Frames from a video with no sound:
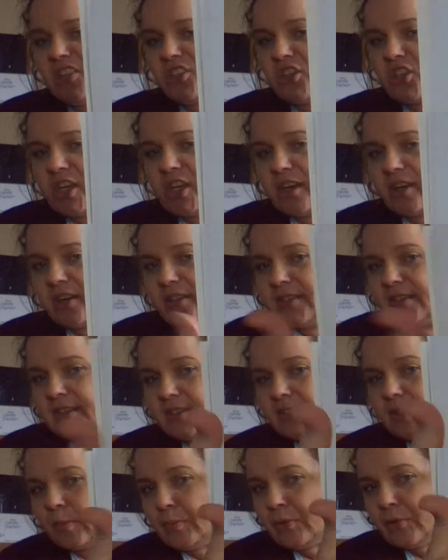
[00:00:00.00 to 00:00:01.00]
shears.
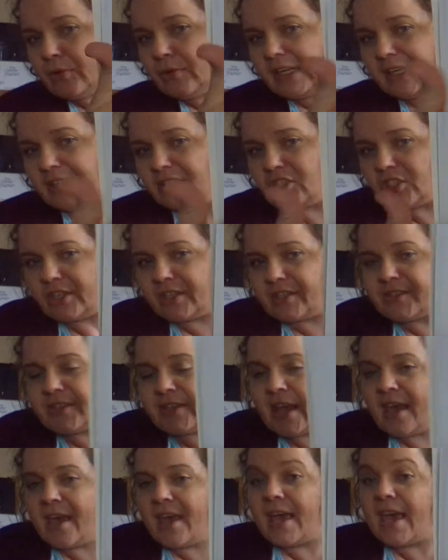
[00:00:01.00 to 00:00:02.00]
These are pruning shears,
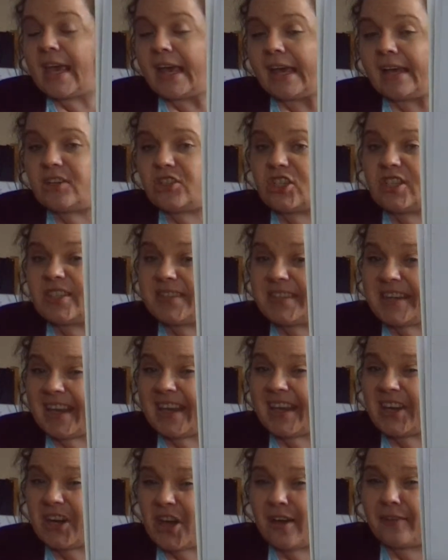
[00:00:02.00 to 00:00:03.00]
and she's
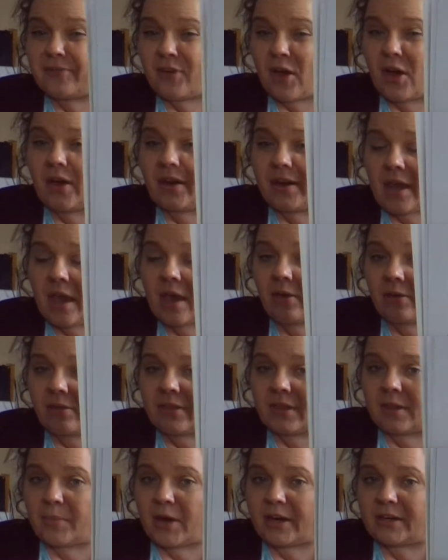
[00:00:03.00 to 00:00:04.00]
taking off
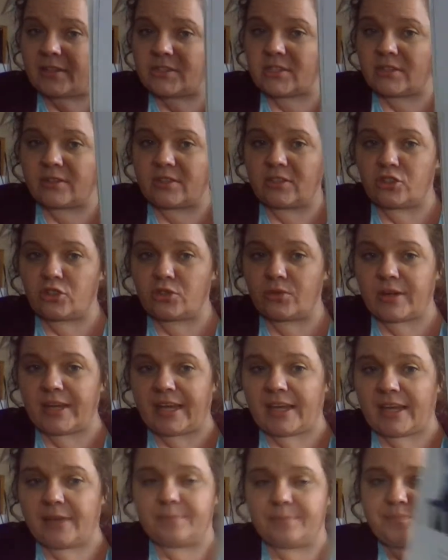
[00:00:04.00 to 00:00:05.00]
unhealthy parts of the
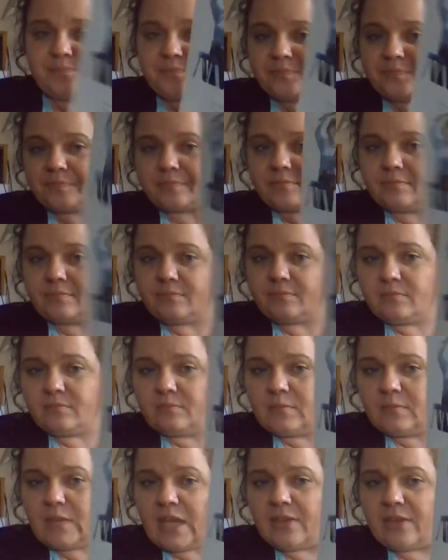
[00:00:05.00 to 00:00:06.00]
tree.
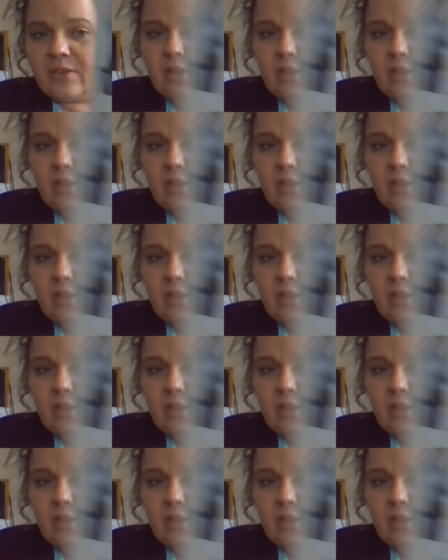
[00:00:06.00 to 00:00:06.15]
And then